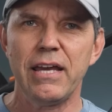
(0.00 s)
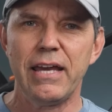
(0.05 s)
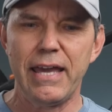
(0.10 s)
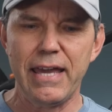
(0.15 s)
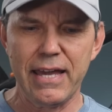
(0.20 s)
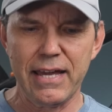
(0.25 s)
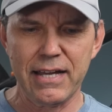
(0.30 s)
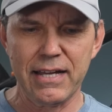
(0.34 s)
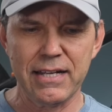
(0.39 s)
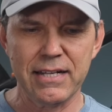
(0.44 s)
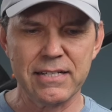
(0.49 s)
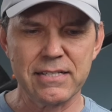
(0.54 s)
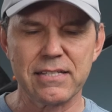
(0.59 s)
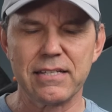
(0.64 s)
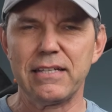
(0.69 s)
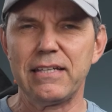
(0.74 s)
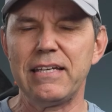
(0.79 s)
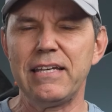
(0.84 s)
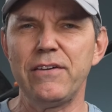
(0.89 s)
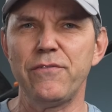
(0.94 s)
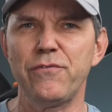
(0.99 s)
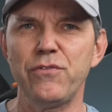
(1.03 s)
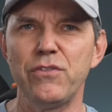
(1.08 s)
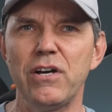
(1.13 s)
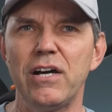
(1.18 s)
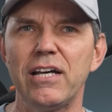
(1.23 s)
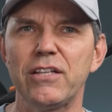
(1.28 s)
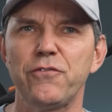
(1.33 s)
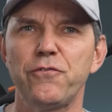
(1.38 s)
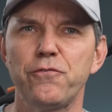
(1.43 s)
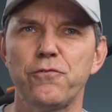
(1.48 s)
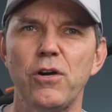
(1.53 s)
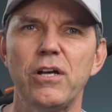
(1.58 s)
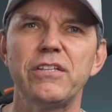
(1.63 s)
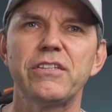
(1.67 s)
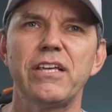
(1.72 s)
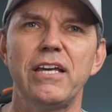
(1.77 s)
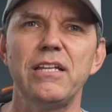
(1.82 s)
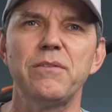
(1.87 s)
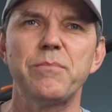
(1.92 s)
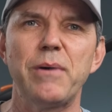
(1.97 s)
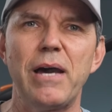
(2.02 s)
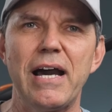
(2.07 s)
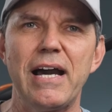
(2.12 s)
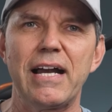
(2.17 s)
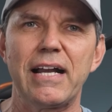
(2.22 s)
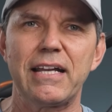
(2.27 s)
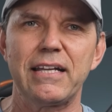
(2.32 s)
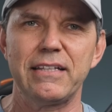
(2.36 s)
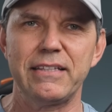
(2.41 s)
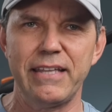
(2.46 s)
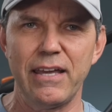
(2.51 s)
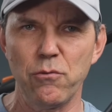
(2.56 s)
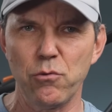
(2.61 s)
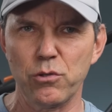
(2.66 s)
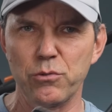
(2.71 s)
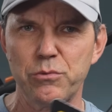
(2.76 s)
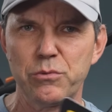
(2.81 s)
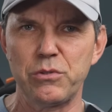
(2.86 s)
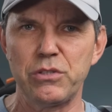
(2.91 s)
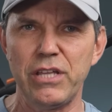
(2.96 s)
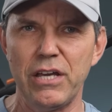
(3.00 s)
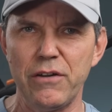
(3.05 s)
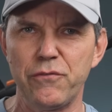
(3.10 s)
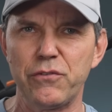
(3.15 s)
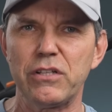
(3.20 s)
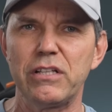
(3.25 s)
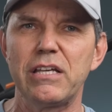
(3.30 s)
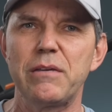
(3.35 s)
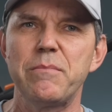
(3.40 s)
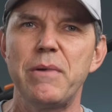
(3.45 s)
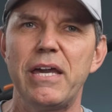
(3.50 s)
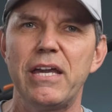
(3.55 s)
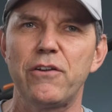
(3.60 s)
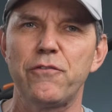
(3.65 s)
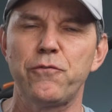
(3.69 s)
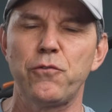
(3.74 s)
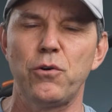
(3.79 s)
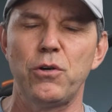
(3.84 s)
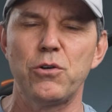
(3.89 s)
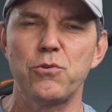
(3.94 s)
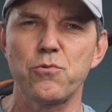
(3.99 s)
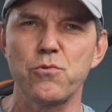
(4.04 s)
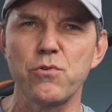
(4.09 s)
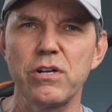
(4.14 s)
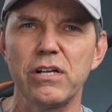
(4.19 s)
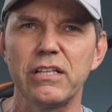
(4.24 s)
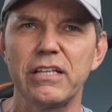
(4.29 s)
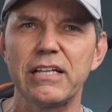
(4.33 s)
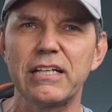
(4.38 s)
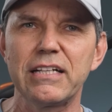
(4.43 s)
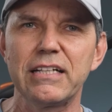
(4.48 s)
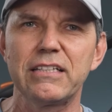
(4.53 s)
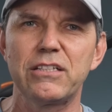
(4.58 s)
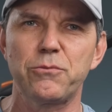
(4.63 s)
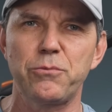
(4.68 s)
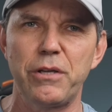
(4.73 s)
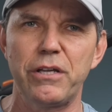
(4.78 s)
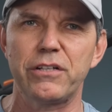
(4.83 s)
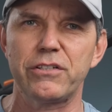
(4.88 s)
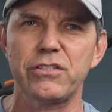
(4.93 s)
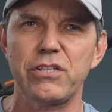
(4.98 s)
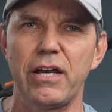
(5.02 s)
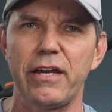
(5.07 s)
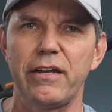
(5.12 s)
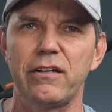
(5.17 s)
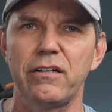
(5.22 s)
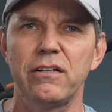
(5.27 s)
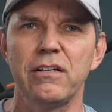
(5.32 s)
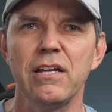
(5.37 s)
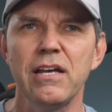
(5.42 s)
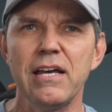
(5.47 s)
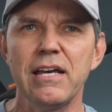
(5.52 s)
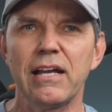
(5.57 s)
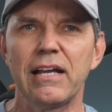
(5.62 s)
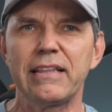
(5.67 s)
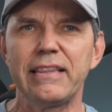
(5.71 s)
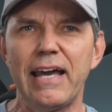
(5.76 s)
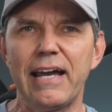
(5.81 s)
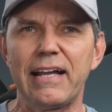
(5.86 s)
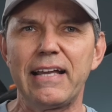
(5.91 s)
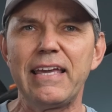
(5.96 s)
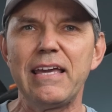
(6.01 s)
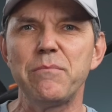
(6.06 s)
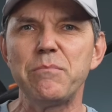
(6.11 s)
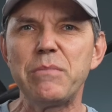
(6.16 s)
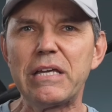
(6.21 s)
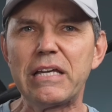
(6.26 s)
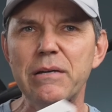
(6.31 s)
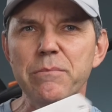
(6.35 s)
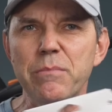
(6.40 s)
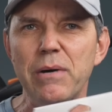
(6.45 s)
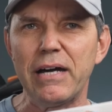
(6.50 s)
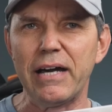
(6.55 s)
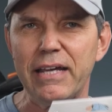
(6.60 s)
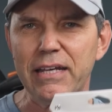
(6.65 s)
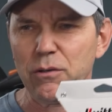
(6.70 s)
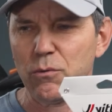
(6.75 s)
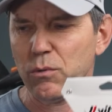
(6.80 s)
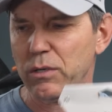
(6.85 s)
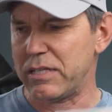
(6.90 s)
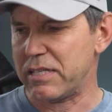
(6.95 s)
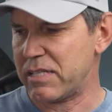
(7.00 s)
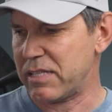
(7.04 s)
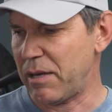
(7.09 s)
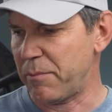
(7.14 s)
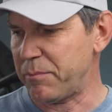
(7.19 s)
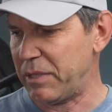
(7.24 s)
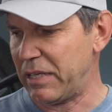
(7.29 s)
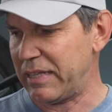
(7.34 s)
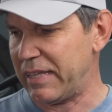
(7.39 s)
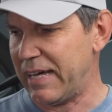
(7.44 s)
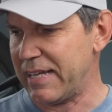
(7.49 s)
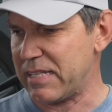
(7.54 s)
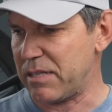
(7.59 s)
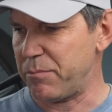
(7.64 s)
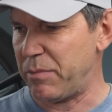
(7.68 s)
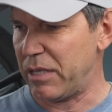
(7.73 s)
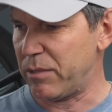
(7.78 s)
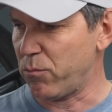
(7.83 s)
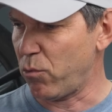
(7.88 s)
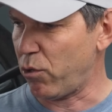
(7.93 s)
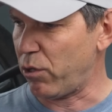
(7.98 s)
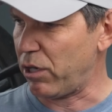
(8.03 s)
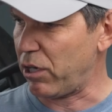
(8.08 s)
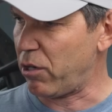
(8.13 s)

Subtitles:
And if not front and back, they will definitely make for a really good rear tire that can be combined with something that's a bit more